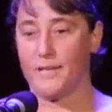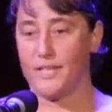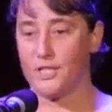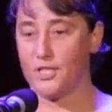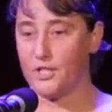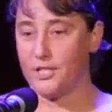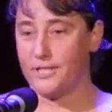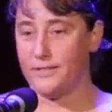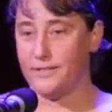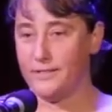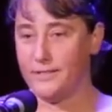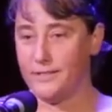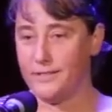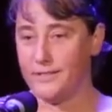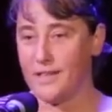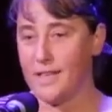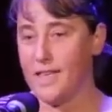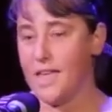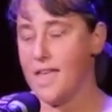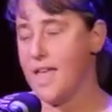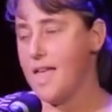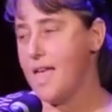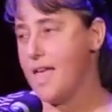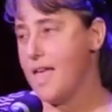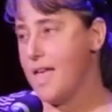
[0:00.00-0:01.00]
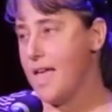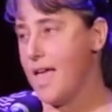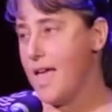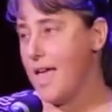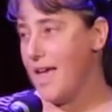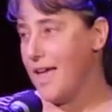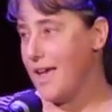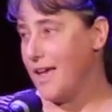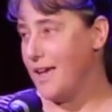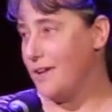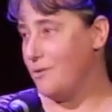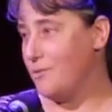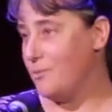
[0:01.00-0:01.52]
pigeons
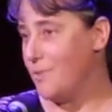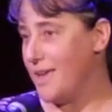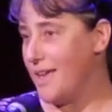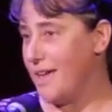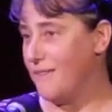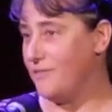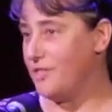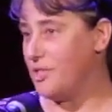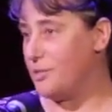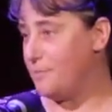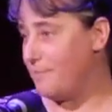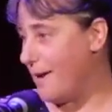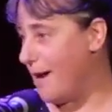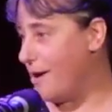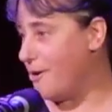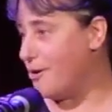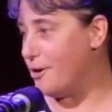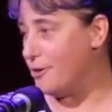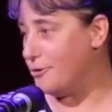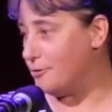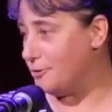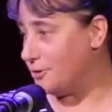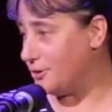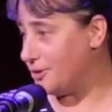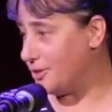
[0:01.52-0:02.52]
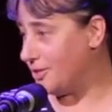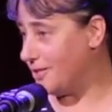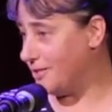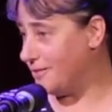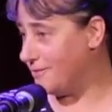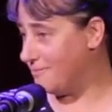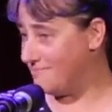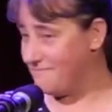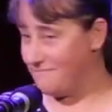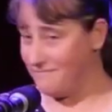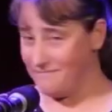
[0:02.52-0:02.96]
and we have sparrows.